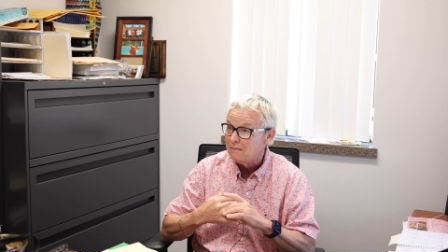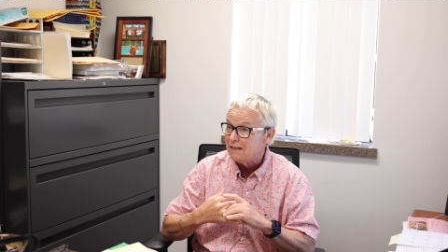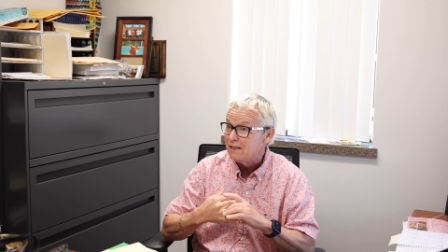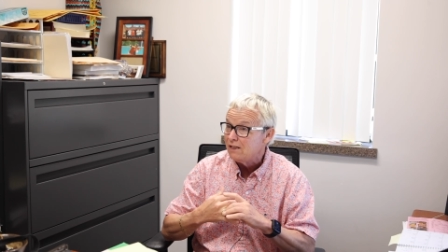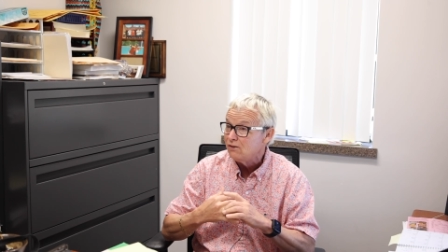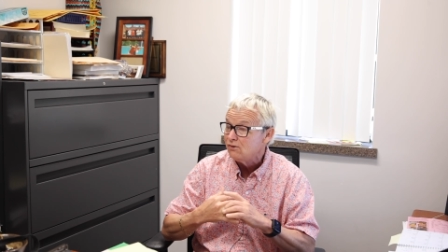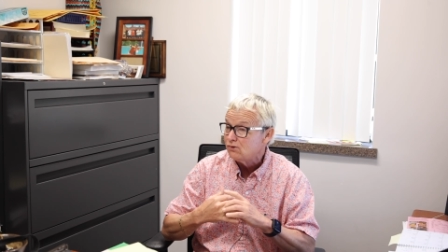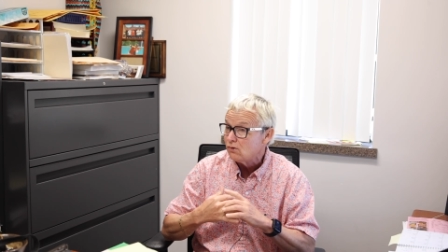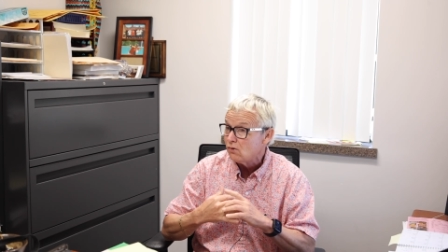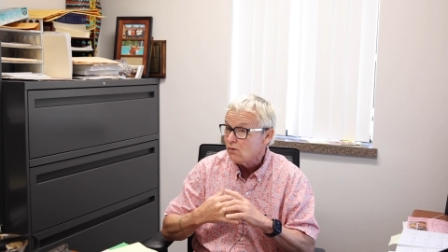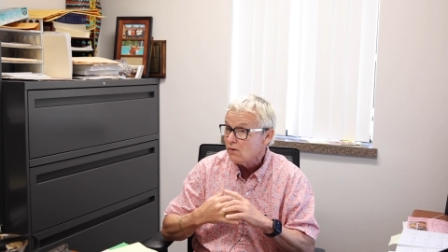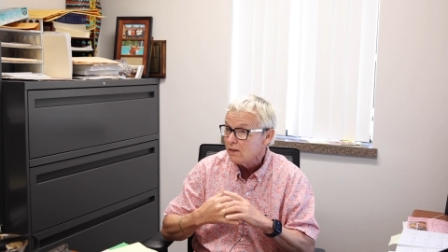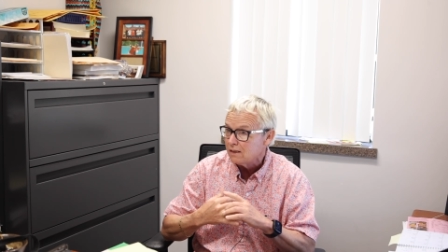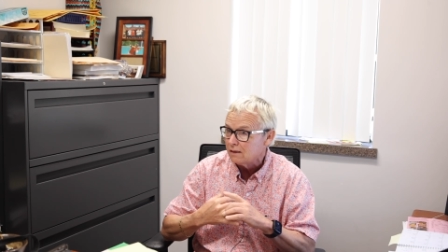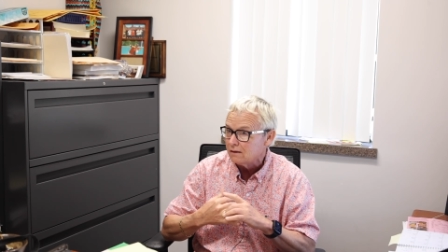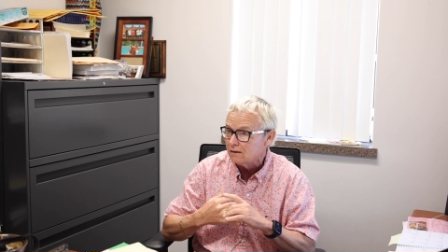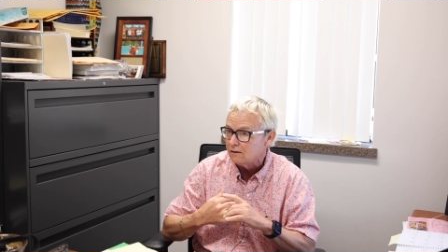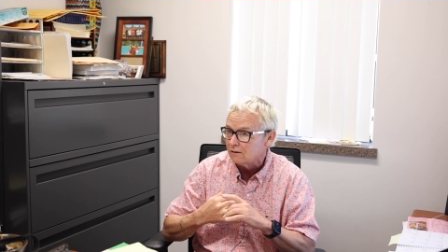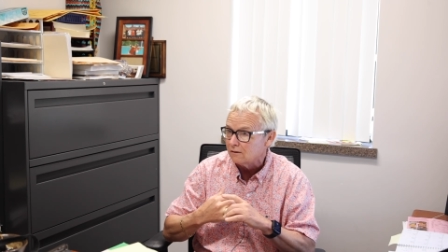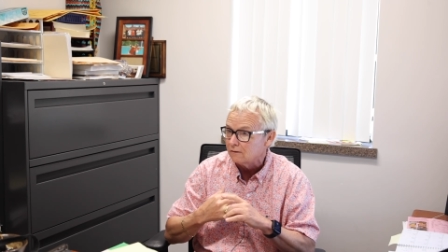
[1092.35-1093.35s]
and enjoy
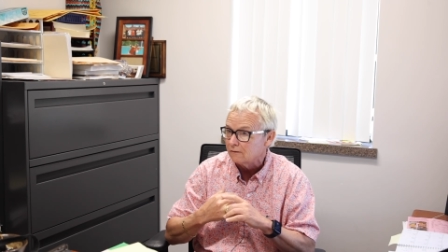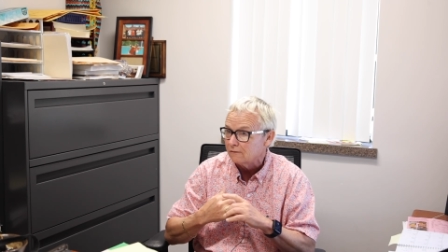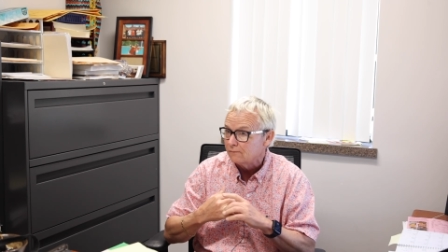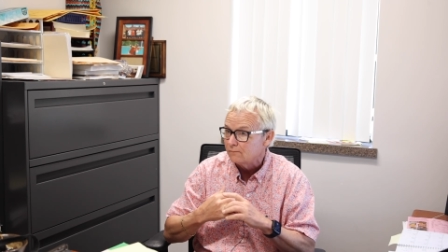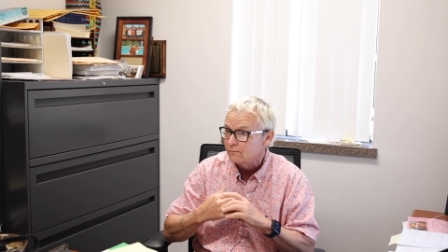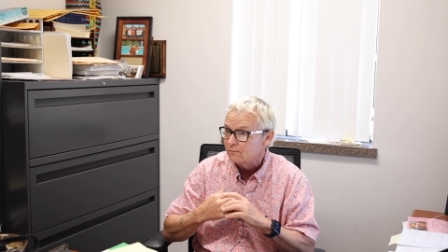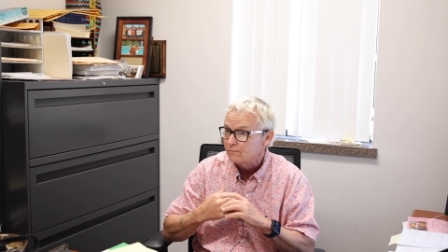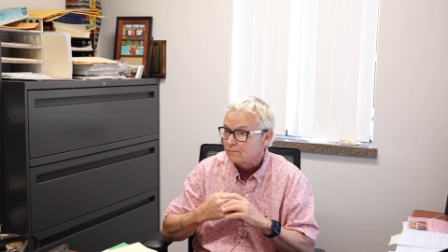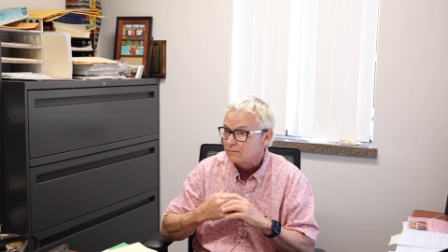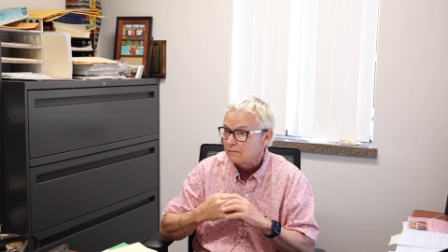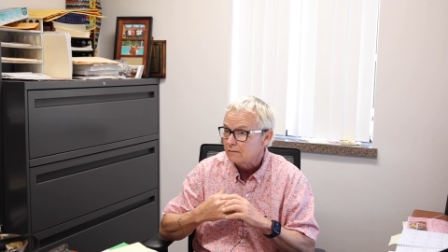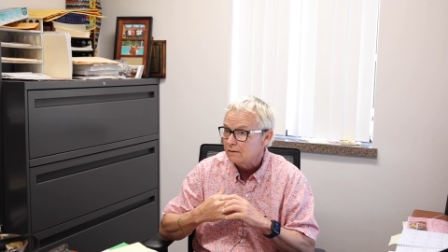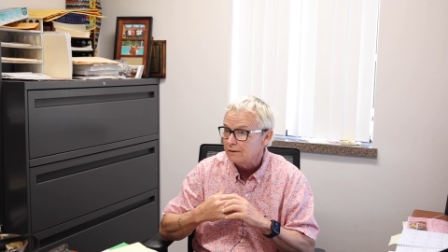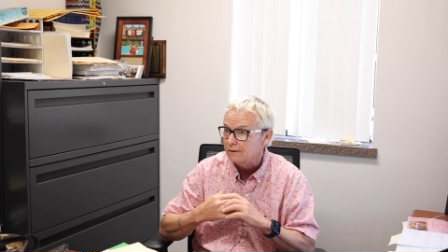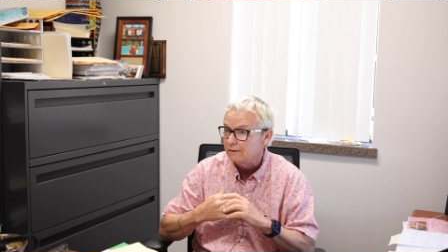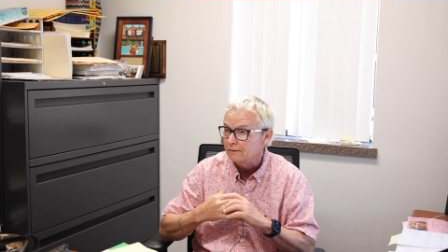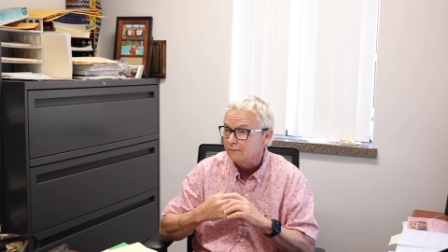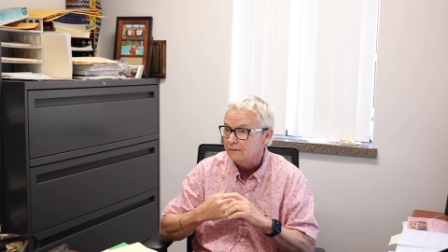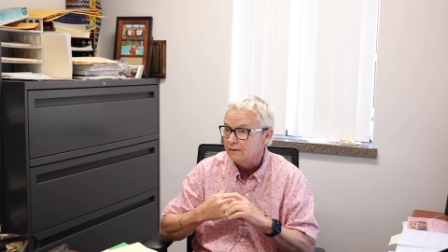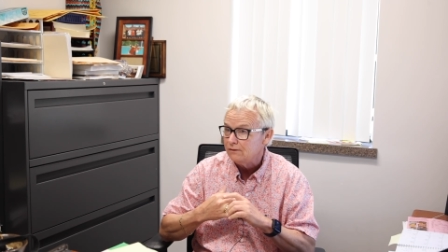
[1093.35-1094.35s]
it here.
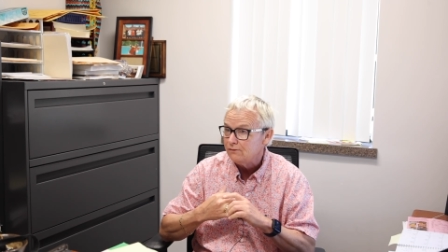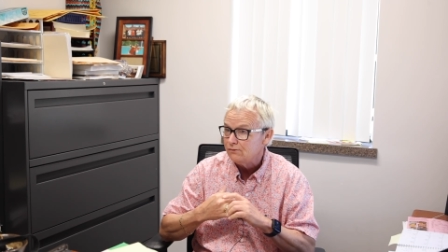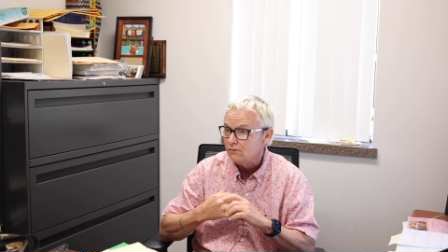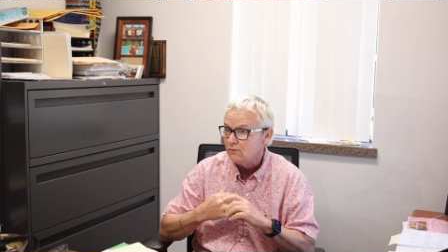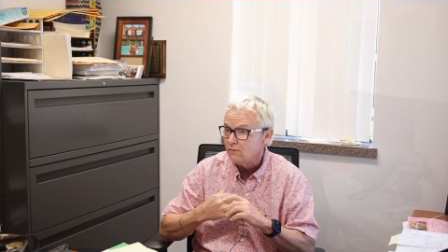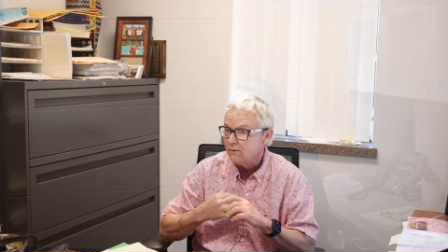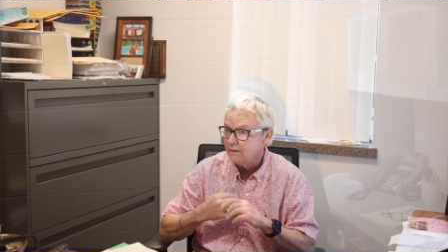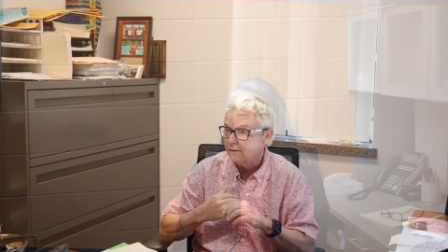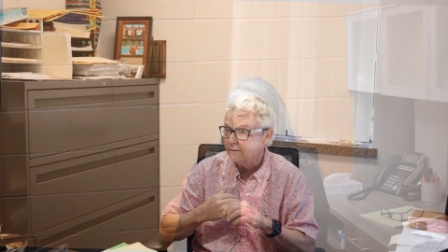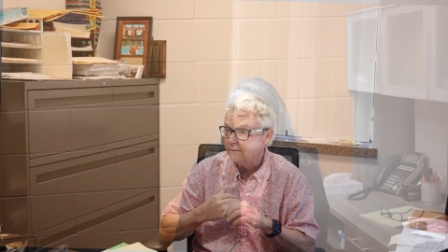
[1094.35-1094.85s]
Enjoy it.